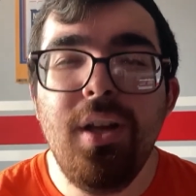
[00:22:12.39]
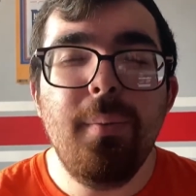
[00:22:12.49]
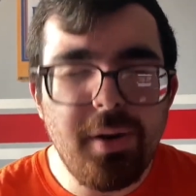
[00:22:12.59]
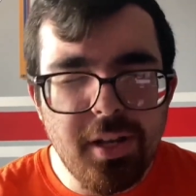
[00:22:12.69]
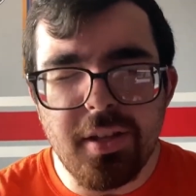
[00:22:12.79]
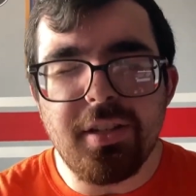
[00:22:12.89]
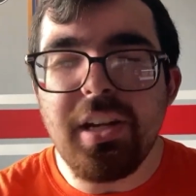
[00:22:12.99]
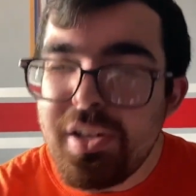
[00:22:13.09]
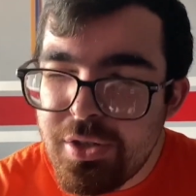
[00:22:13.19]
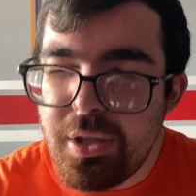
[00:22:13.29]
What do you think they need
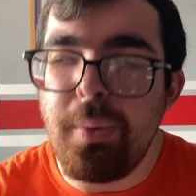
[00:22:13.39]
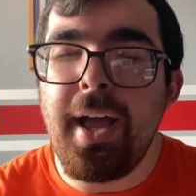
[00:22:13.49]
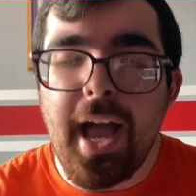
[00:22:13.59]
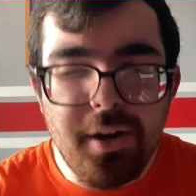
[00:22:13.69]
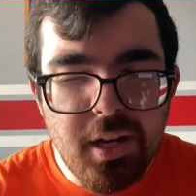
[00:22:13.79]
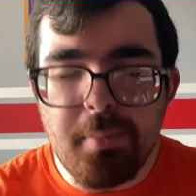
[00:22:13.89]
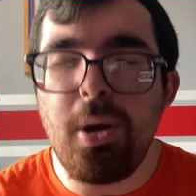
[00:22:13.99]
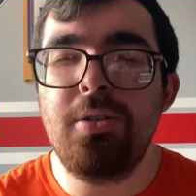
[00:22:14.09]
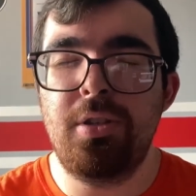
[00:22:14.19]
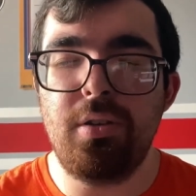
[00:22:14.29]
to do? How do they
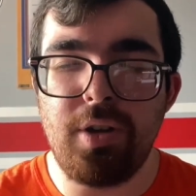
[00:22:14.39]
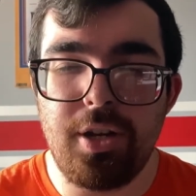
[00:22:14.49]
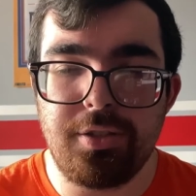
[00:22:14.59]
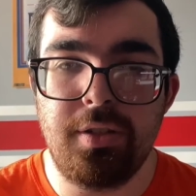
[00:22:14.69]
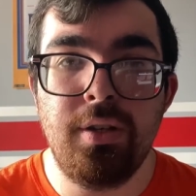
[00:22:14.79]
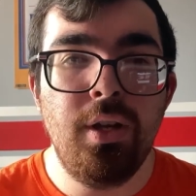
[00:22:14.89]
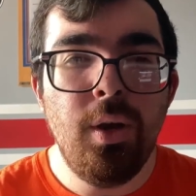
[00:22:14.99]
bolster the roster?